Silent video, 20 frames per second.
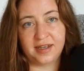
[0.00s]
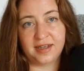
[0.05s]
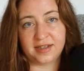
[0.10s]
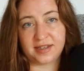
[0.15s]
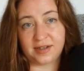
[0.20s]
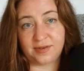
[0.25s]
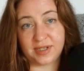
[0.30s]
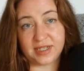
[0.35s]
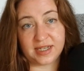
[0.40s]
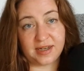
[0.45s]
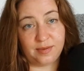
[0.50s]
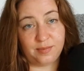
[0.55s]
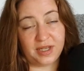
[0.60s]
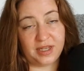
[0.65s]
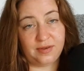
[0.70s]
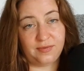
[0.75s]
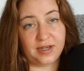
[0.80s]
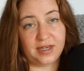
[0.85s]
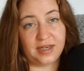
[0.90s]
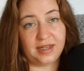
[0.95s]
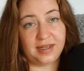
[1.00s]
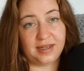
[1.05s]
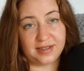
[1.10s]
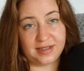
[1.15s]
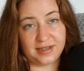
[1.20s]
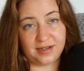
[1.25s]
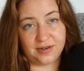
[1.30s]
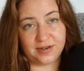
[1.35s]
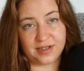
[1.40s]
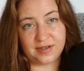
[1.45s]
So it's going to be even
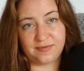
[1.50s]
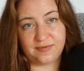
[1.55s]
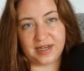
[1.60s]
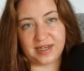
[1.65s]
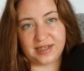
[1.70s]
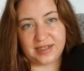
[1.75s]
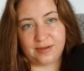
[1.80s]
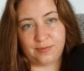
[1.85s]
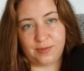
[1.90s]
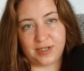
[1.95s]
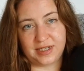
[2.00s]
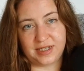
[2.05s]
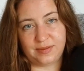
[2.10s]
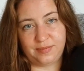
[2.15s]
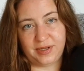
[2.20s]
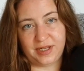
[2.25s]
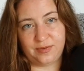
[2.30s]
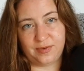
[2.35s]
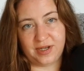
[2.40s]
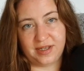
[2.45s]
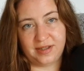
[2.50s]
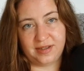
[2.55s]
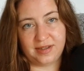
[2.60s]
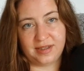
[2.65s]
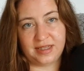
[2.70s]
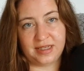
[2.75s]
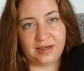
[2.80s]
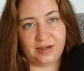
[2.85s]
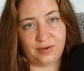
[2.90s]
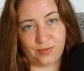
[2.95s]
easier to find someone to speak with.
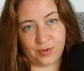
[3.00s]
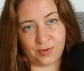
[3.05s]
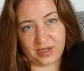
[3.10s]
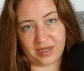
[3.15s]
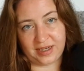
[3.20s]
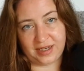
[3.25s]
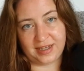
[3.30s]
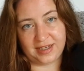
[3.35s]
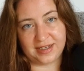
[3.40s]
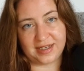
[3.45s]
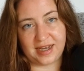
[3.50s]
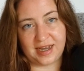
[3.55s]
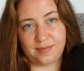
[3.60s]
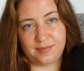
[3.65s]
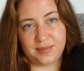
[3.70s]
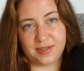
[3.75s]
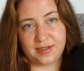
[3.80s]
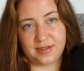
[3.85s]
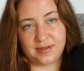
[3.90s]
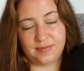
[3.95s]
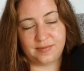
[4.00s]
Then you won't need these apps.